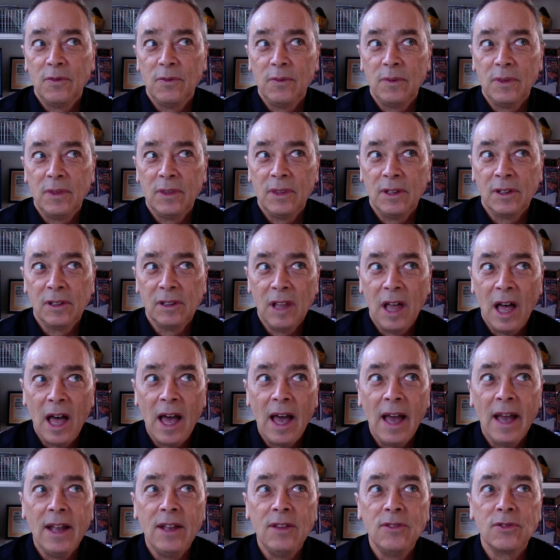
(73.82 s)

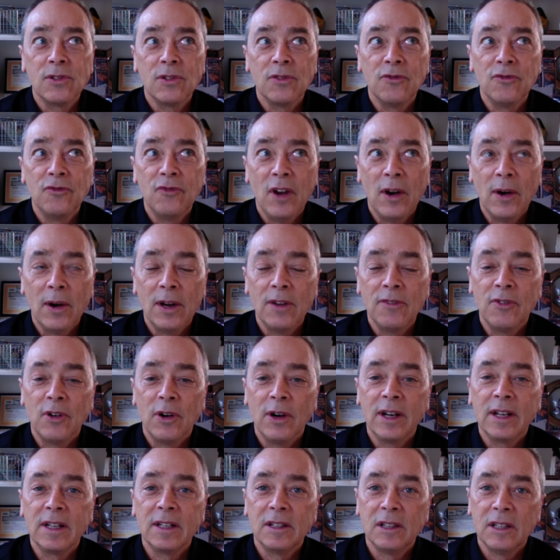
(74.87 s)
lines are very,
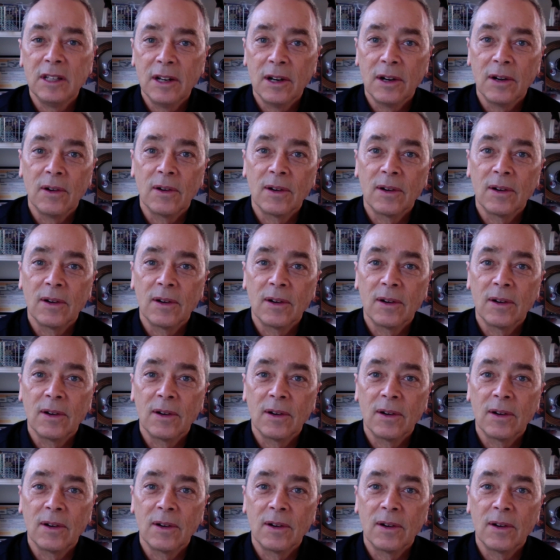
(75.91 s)
very clear.